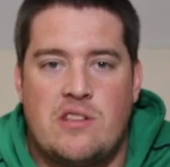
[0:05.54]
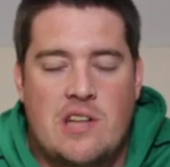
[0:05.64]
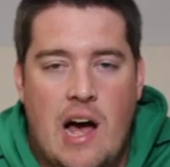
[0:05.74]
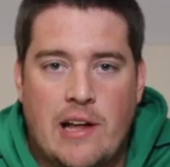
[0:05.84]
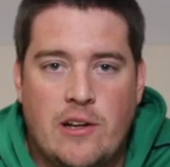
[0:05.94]
It's
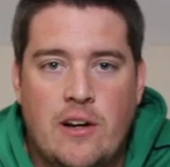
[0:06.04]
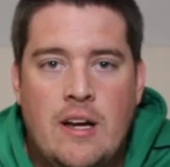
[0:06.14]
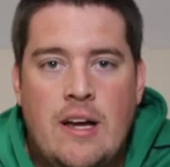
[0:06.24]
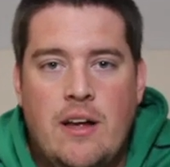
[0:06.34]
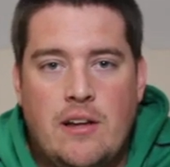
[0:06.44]
Tyler.
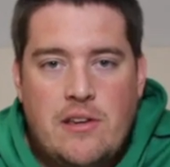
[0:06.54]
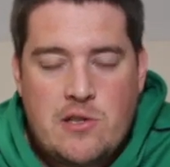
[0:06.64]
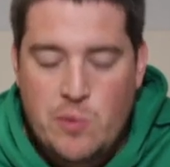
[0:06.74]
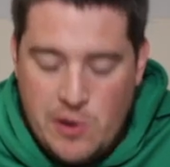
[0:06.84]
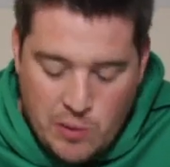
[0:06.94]

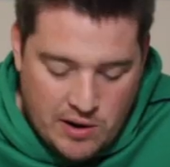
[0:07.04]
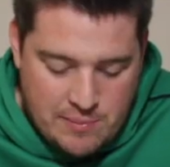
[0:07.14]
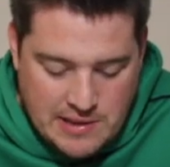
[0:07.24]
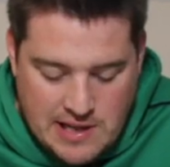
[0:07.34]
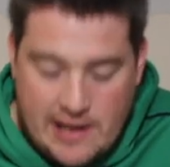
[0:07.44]
This week we're going
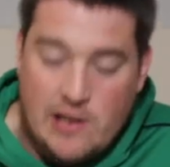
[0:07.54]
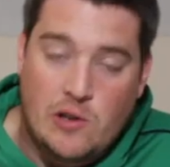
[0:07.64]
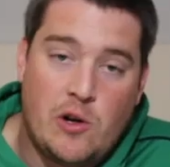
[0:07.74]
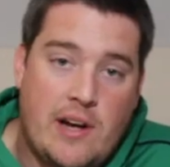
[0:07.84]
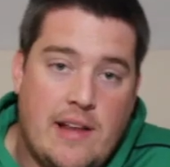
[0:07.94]
to be taking a
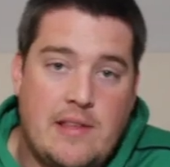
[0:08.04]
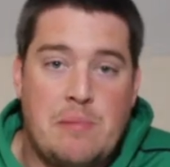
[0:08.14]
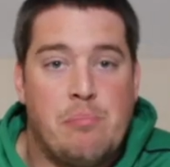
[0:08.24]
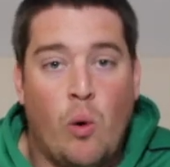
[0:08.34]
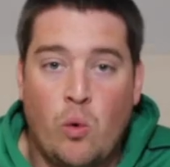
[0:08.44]
look at the
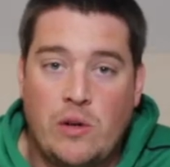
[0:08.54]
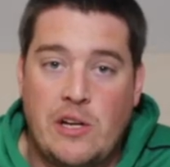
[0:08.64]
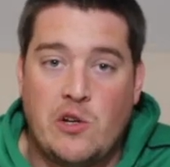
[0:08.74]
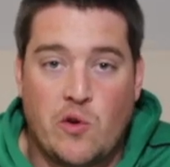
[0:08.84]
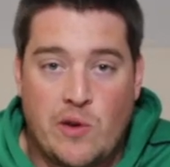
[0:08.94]

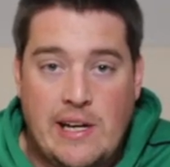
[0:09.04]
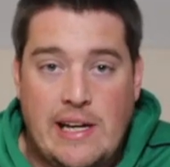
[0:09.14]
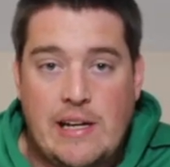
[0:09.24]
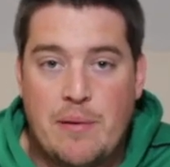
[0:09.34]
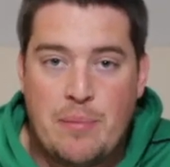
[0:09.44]
Bowling
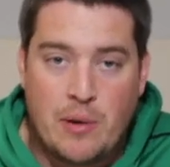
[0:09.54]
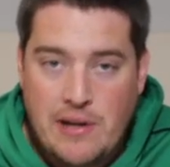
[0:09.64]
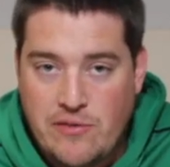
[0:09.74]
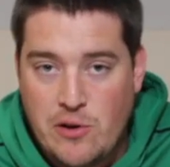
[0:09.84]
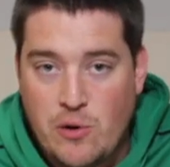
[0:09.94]
Green
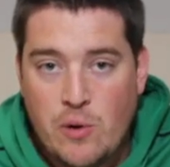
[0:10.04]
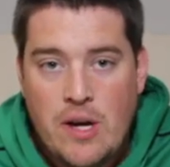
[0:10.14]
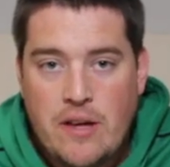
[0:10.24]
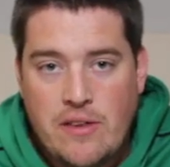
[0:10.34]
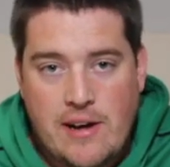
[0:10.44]
preview,
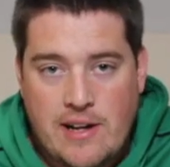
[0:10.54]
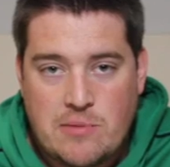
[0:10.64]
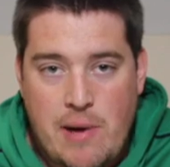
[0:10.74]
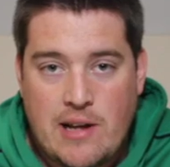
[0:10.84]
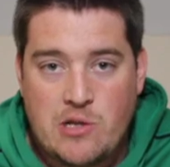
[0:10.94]
the
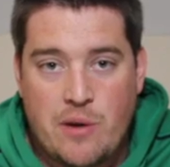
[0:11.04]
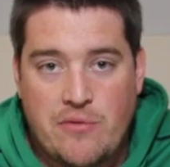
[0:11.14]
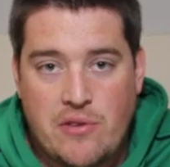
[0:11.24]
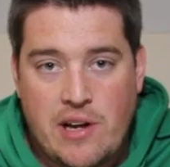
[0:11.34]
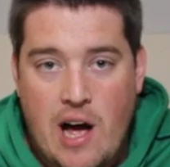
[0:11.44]
next matchup
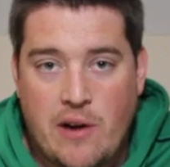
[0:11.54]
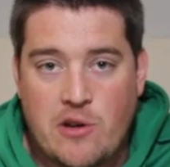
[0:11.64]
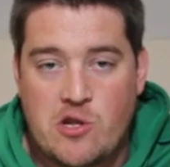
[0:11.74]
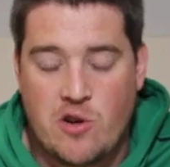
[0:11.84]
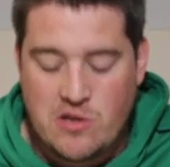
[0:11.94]
for the
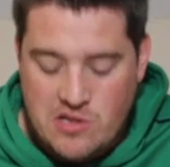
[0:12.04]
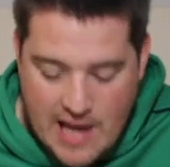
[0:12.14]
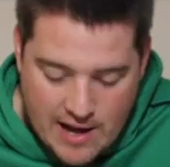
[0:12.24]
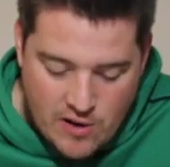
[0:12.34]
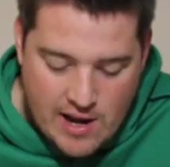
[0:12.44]
Irish on
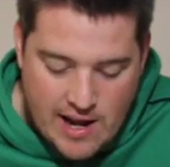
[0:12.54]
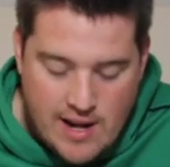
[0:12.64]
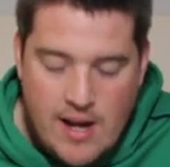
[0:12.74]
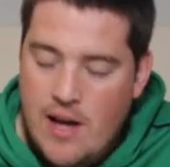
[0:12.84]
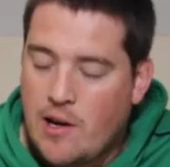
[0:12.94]

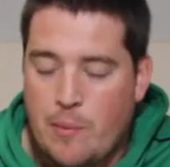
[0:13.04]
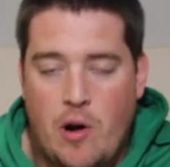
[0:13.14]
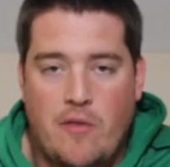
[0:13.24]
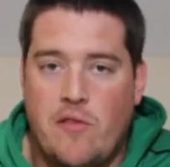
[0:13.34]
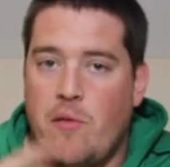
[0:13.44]
Saturday. Coming
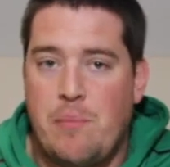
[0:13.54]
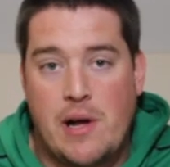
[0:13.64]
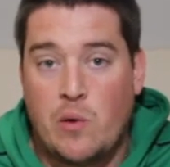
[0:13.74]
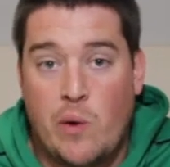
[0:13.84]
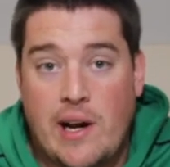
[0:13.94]
off of a
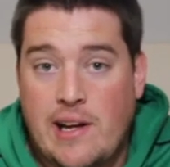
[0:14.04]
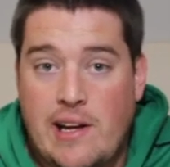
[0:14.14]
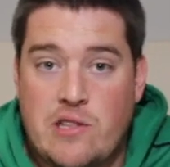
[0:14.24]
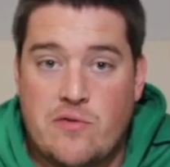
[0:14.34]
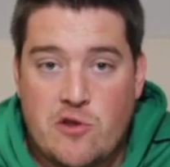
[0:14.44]
big win
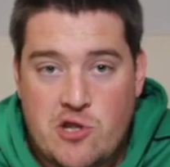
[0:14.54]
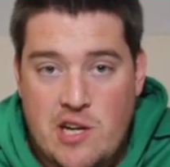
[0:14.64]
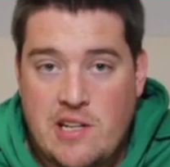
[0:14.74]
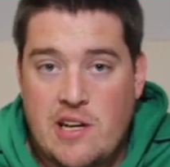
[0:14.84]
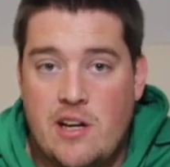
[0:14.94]
against
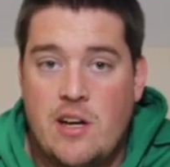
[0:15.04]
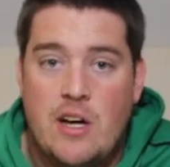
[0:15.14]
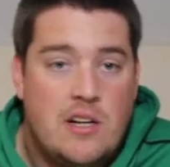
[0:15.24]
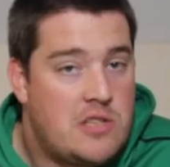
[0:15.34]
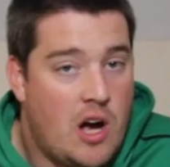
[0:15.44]
Virginia.
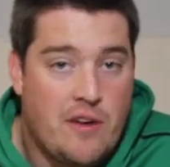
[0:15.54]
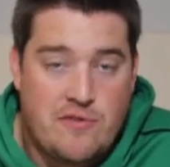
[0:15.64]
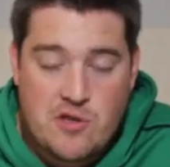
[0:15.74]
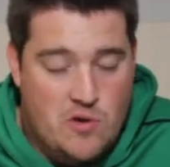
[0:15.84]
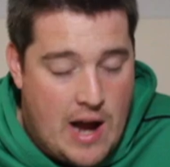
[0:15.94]

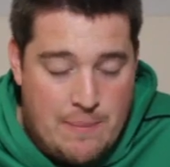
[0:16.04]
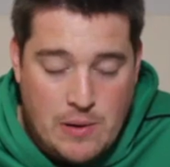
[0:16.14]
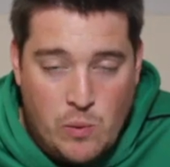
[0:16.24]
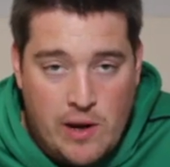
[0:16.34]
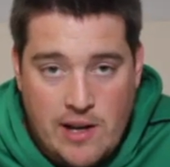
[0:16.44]
Tough,
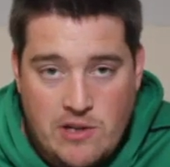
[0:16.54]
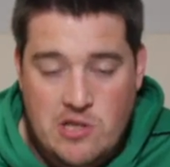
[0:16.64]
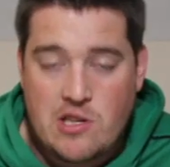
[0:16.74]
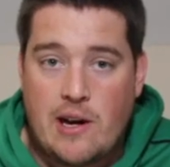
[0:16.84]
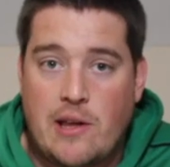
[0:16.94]
scrappy win,
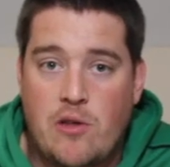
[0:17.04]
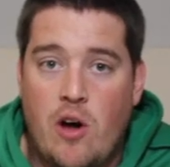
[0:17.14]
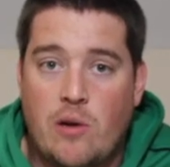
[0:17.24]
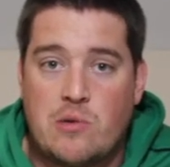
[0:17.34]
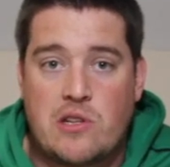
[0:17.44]
just like I
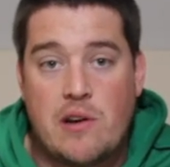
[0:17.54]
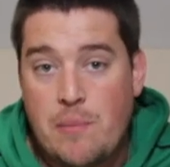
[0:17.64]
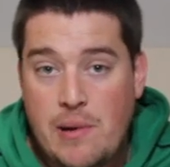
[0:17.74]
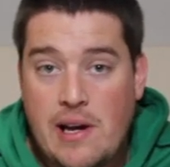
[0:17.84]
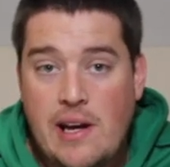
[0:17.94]
thought it was going to
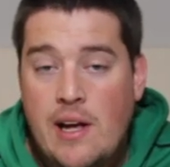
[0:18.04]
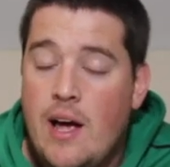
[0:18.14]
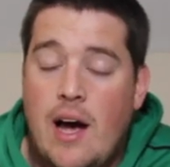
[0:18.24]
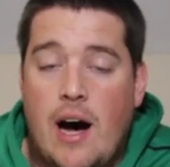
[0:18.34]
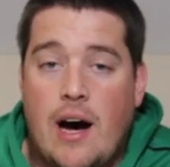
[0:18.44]
be.
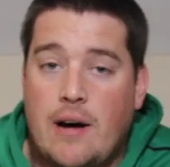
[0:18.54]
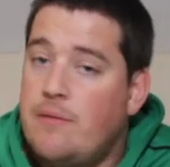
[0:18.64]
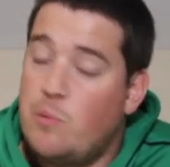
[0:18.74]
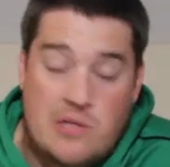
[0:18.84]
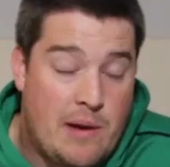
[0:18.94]

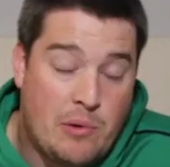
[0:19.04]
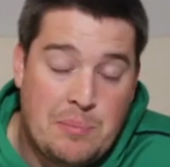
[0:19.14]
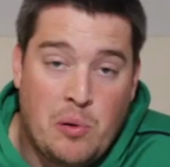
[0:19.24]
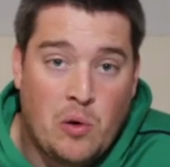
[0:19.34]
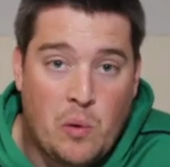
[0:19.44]
Was able to
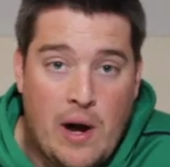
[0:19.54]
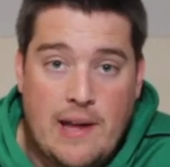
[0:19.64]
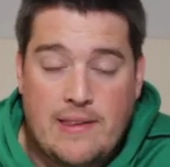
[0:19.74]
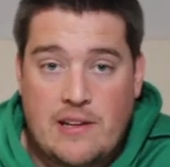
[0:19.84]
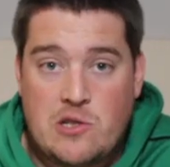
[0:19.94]
pull
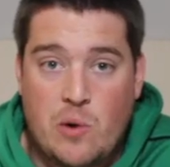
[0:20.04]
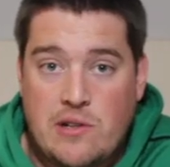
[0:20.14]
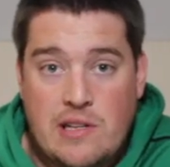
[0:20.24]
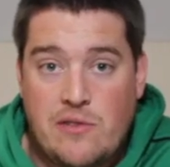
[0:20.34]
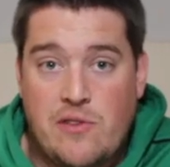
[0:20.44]
away thanks to
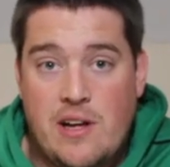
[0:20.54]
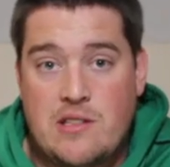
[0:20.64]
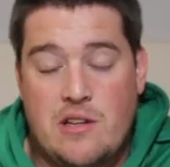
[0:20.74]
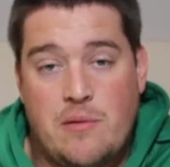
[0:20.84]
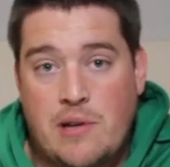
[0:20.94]
our
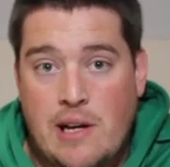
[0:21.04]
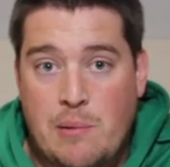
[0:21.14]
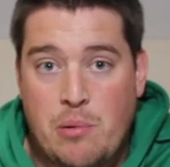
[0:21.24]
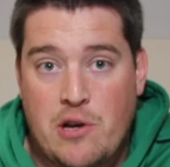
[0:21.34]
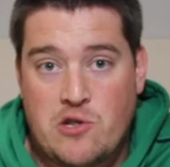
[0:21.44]
defense and
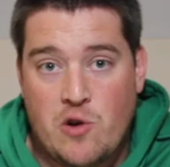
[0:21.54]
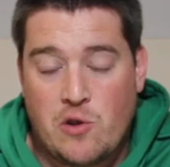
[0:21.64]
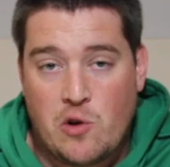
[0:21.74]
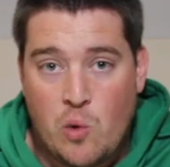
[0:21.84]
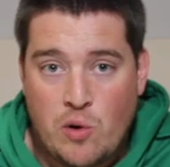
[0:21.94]
getting pressure on
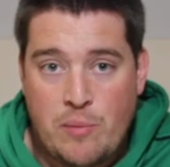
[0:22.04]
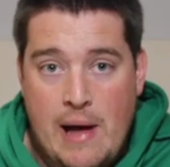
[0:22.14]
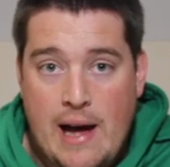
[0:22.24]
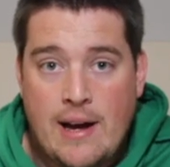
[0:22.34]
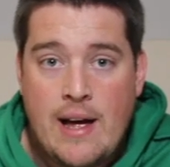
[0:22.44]
the
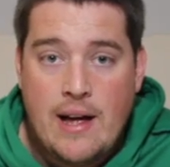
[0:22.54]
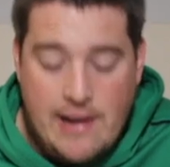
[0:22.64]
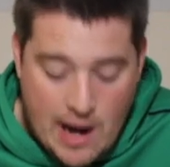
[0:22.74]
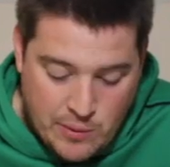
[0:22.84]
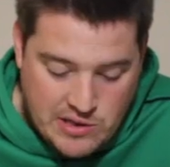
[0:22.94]
quarterback.
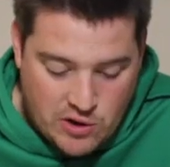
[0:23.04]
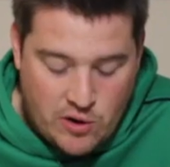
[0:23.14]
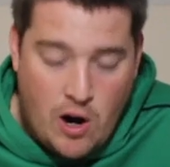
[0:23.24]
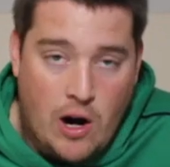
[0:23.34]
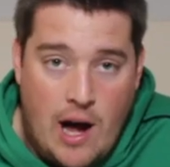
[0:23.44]
Now we
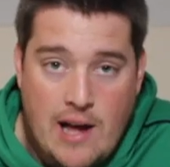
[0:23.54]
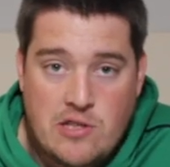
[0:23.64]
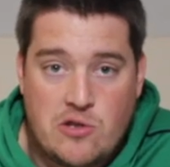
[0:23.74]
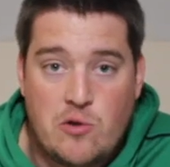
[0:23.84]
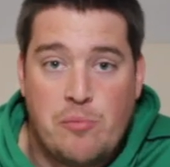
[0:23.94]
turn our
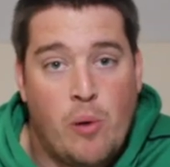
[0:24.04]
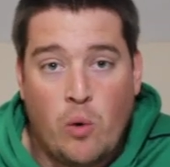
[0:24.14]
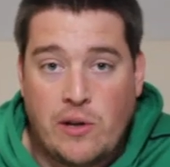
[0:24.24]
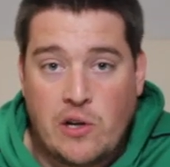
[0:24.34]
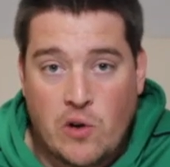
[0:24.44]
eyes to
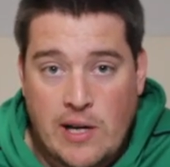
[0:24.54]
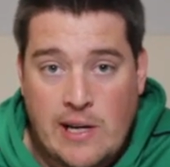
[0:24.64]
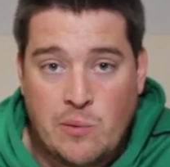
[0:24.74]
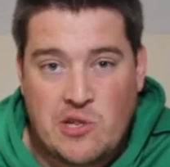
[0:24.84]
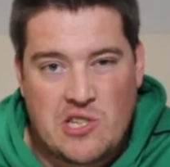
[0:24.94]
Bowling
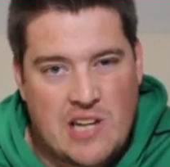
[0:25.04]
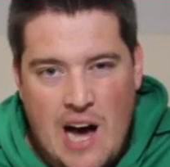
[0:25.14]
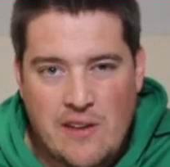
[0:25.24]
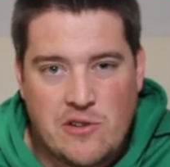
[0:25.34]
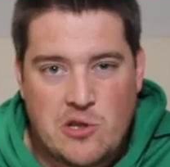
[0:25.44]
Green, which is
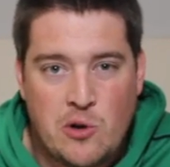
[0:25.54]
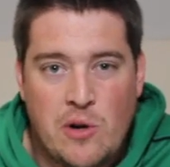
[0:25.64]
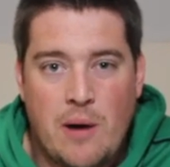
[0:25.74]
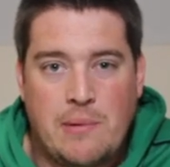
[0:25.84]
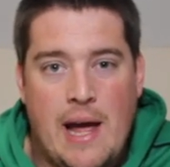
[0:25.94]
kind of a
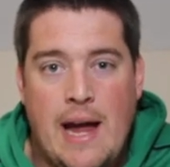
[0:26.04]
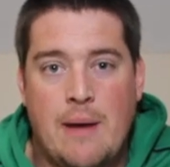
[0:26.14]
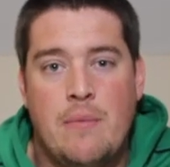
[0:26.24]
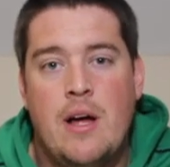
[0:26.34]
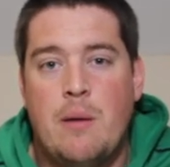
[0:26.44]
tune-up
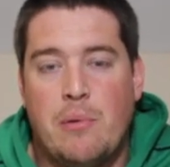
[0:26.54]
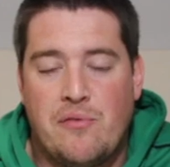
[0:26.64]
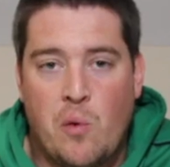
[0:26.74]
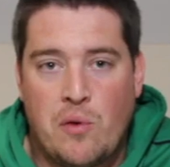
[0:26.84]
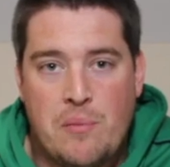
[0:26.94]
game
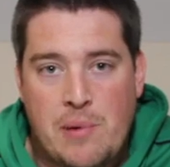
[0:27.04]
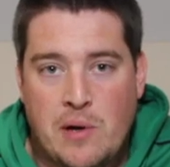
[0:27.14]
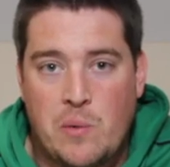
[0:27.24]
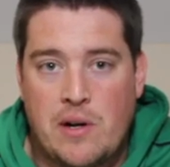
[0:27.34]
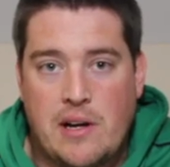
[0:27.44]
before the
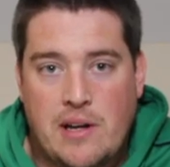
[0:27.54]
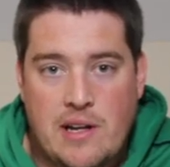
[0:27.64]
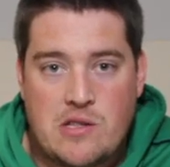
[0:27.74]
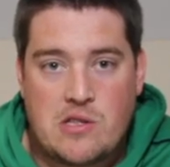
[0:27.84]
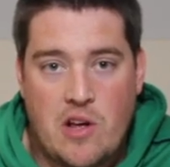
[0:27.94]
big one
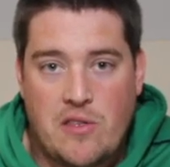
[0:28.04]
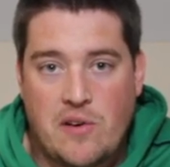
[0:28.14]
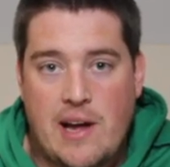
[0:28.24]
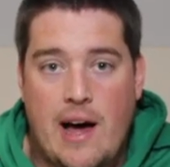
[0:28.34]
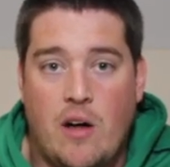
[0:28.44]
against
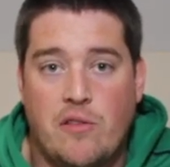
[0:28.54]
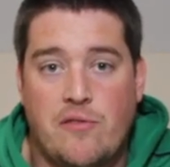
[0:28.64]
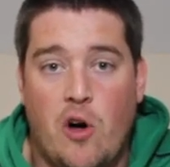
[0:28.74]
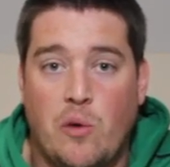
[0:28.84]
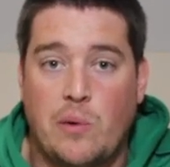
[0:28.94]
Southern Cal the
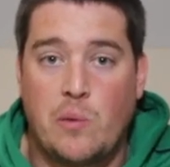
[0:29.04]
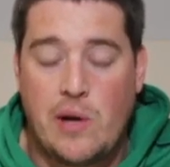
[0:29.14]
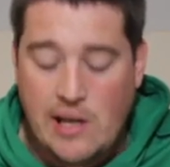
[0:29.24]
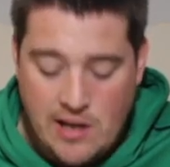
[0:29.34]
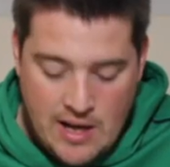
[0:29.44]
following
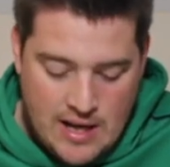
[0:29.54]
week.